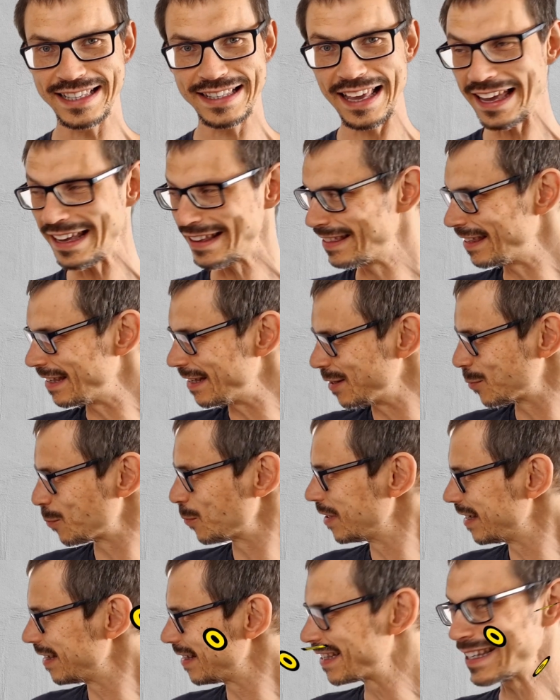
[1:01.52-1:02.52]
say these
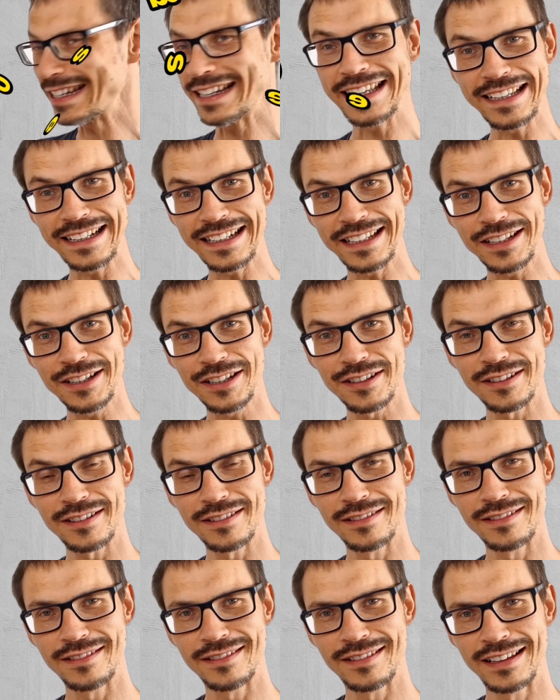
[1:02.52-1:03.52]
words in English?
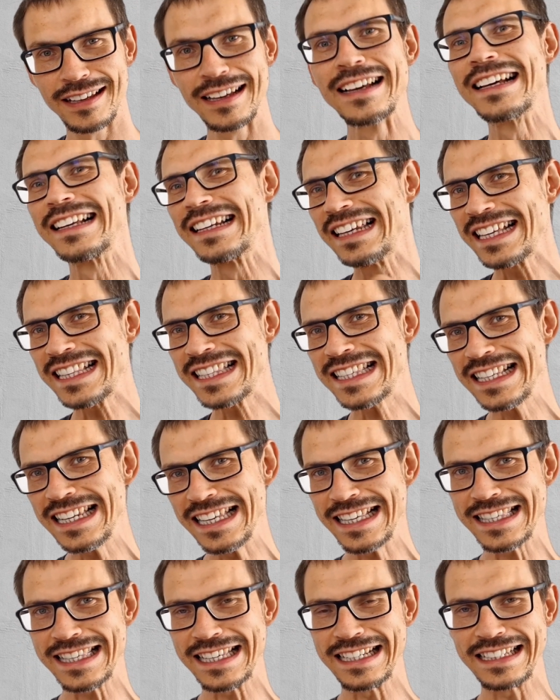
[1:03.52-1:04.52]
Let's
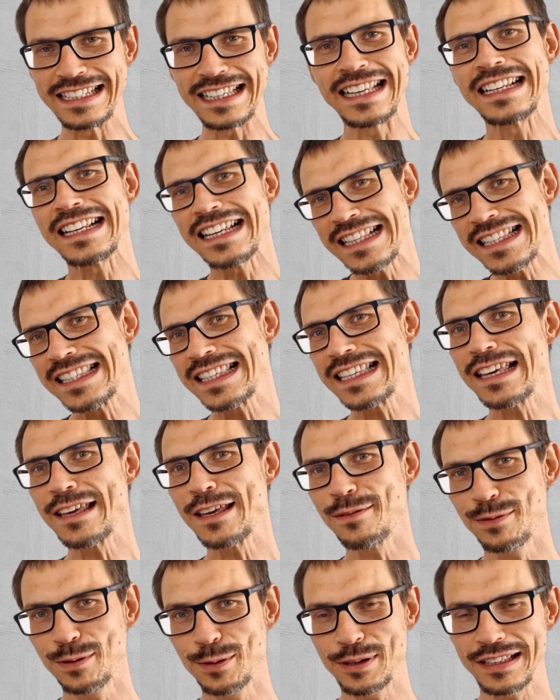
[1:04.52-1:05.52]
listen and let's
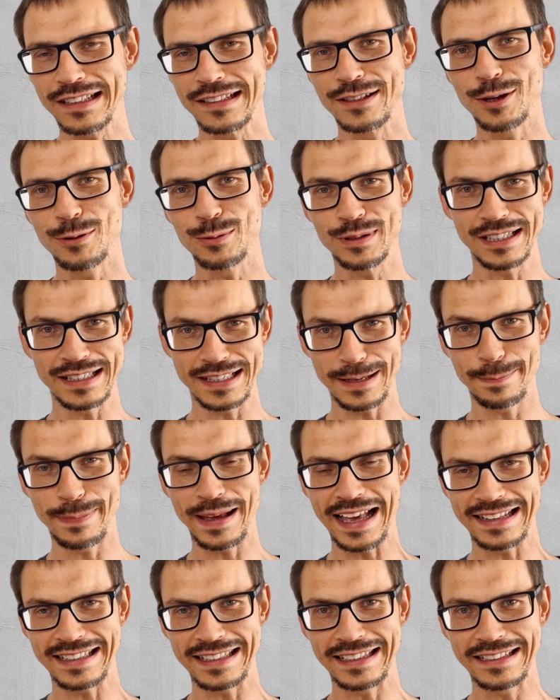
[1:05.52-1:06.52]
see if you can notice a
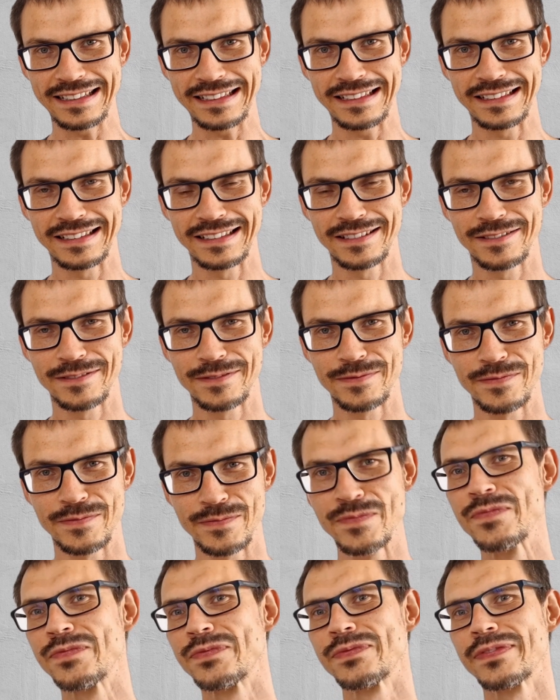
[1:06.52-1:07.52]
pattern.
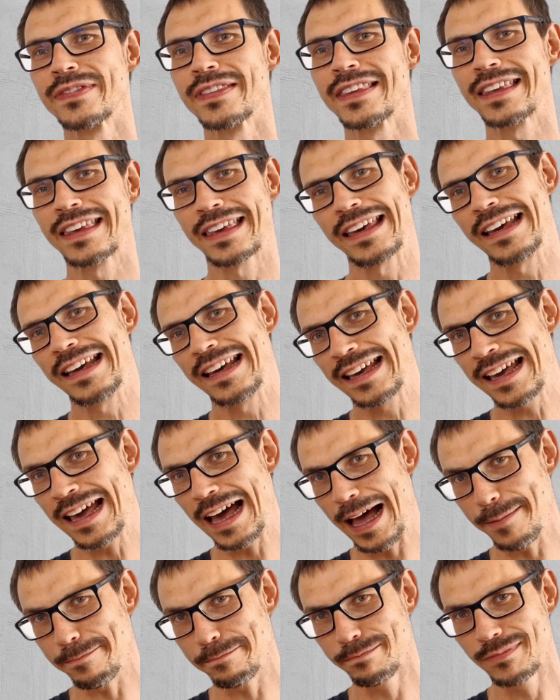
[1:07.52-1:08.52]

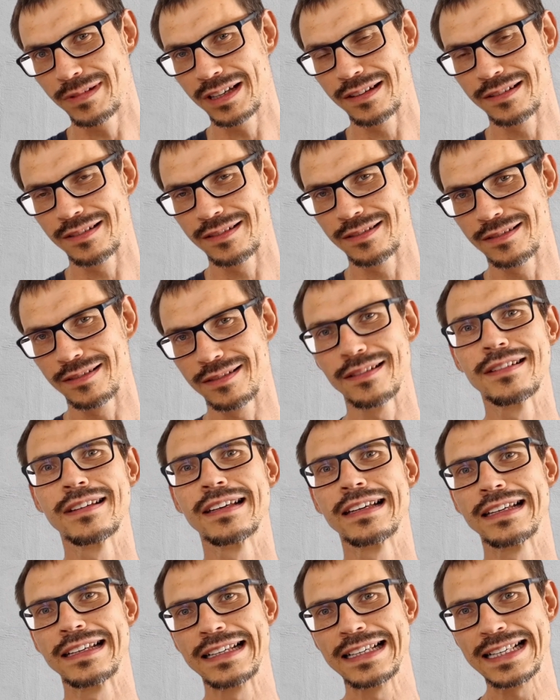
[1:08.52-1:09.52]
Come,
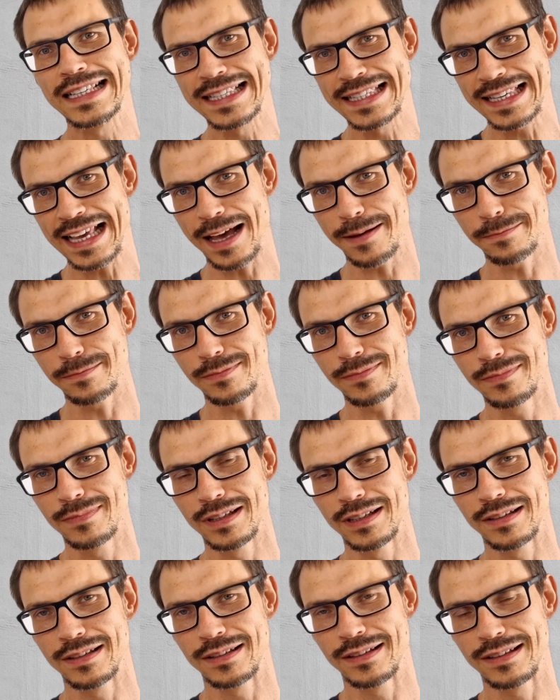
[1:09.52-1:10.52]
some,
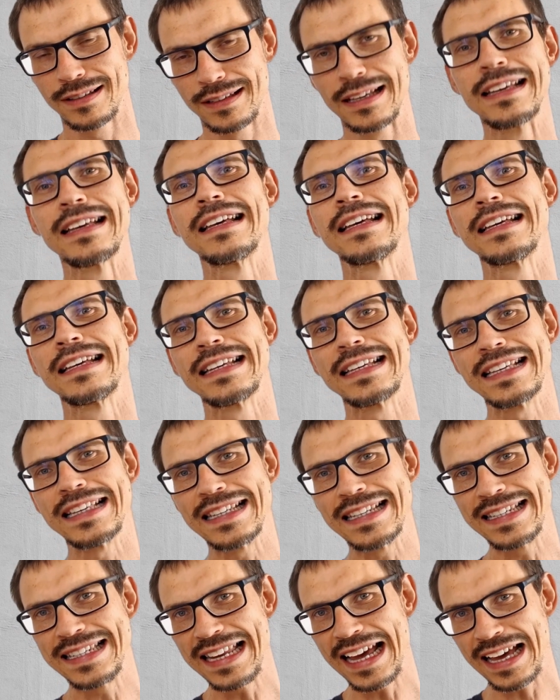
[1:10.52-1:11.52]

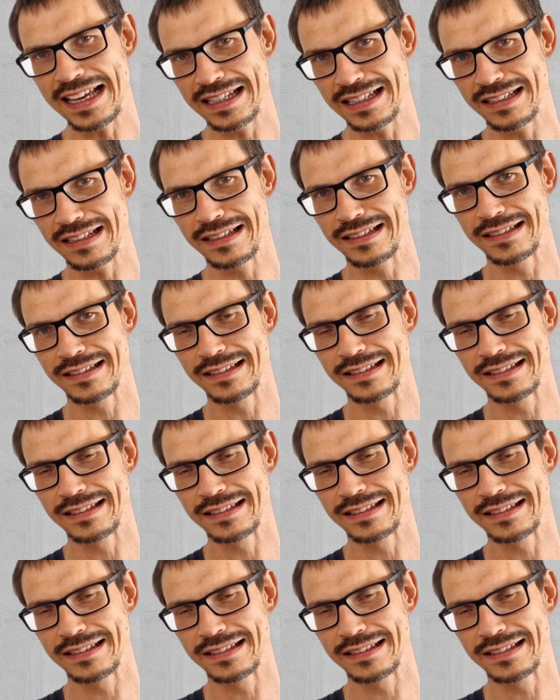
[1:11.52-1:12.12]
done.